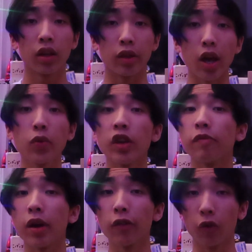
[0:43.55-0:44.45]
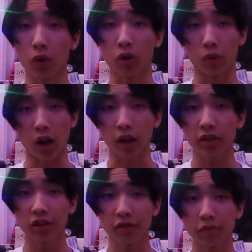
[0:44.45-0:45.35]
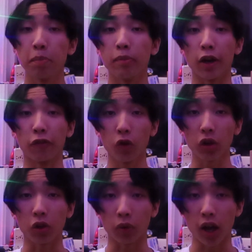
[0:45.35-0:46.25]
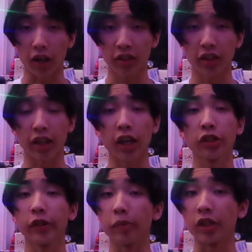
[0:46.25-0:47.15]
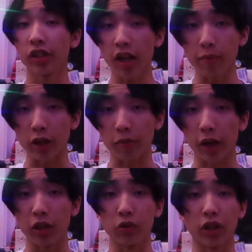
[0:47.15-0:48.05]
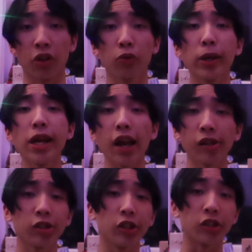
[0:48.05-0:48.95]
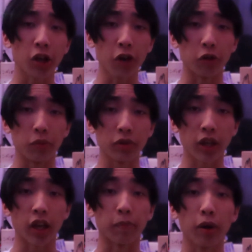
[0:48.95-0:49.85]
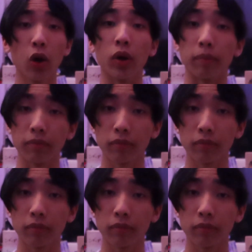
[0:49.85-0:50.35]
Then we have metaphorical rocks. Metaphorical rocks can actually be summoned by using 3 ancient tomes and a poem.